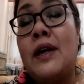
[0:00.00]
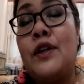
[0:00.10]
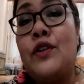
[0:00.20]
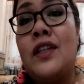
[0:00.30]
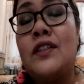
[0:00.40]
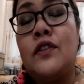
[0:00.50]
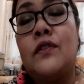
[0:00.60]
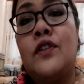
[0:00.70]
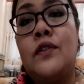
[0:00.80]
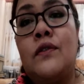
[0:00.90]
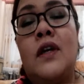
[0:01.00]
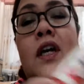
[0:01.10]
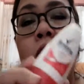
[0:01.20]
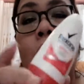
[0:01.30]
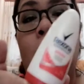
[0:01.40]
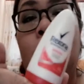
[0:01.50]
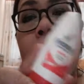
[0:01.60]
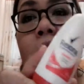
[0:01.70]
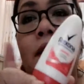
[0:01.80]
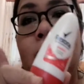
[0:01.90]
I don't think so too,
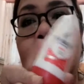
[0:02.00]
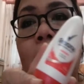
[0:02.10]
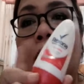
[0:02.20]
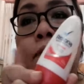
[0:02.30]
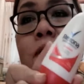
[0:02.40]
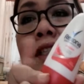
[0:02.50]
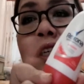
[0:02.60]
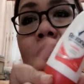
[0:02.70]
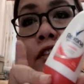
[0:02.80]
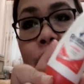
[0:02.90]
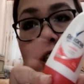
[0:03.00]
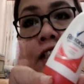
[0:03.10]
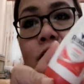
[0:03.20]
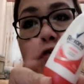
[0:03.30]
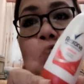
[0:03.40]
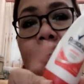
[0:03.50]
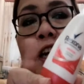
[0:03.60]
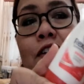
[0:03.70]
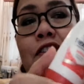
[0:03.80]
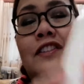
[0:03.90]
but yeah, I'm sticking to this for
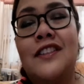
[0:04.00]
now.